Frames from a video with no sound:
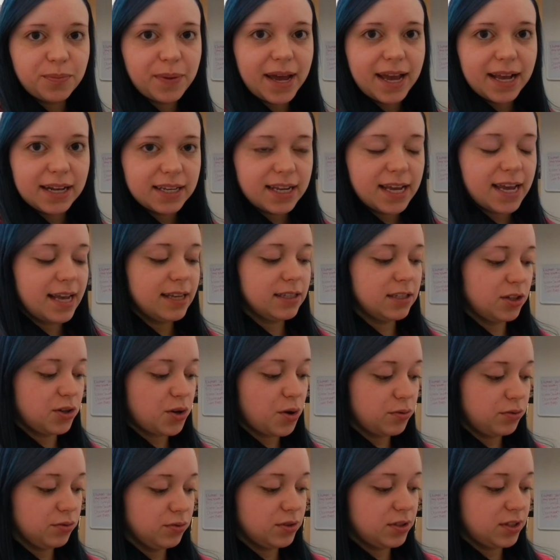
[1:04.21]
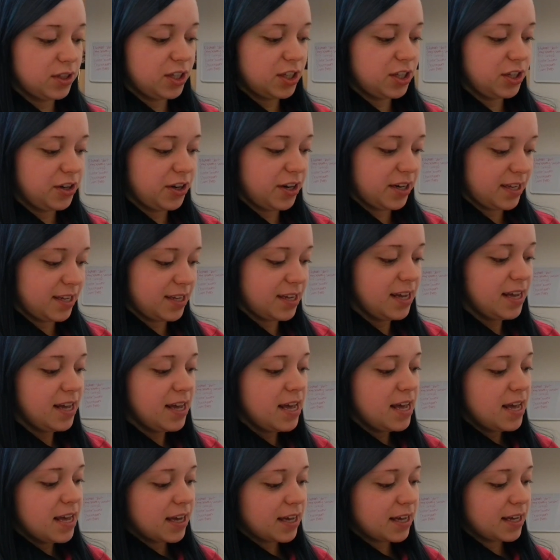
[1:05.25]
your bag tags, and go through security.
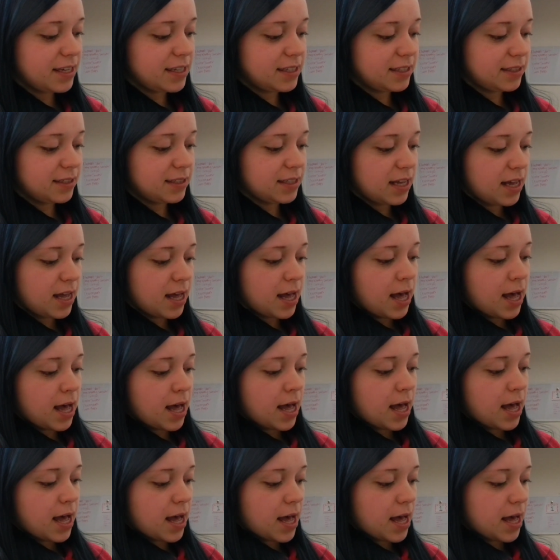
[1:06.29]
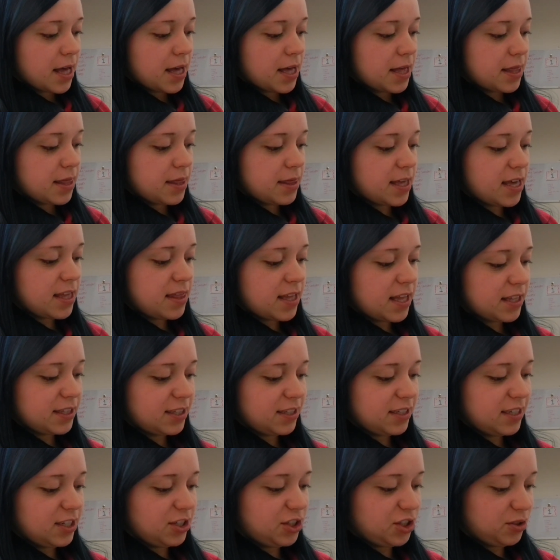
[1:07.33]
Because then
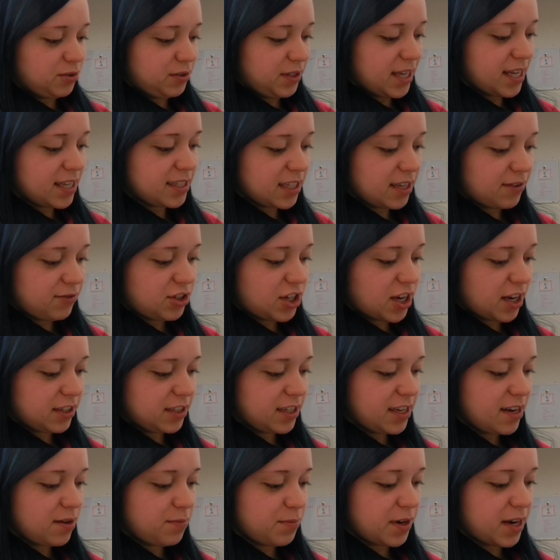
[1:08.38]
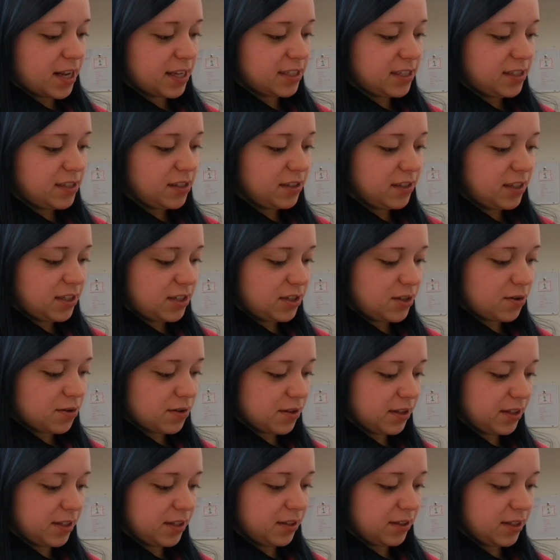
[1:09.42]
that's an issue. Yes, I've checked in, but I still need to go
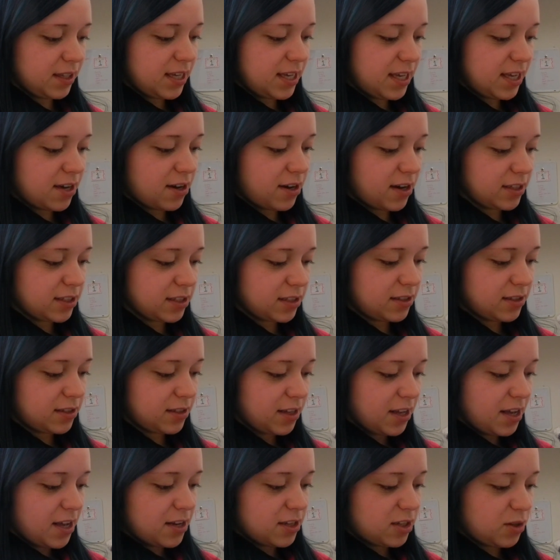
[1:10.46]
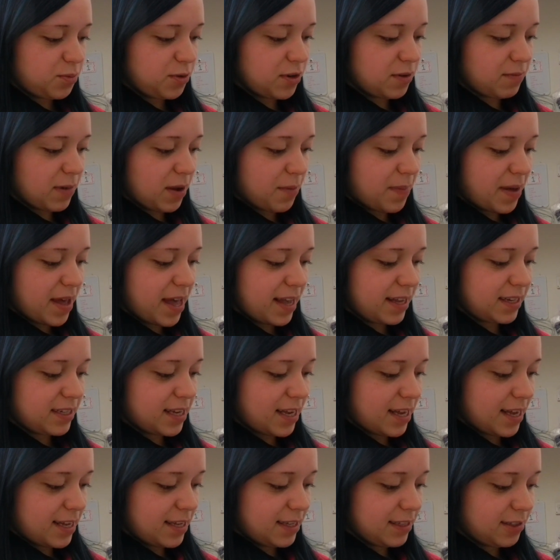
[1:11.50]
to the little kiosks to print my bag
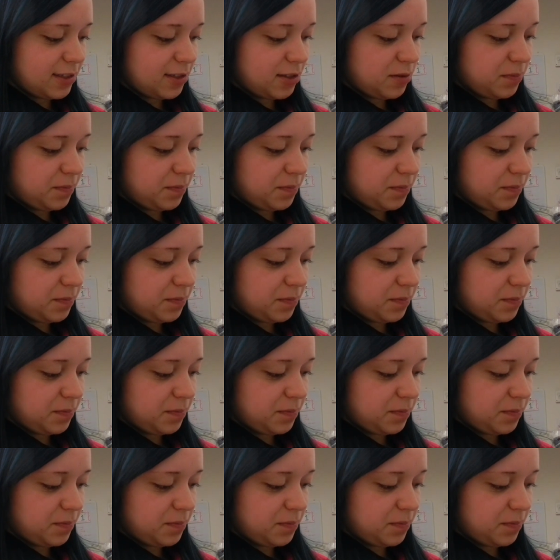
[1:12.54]
tags.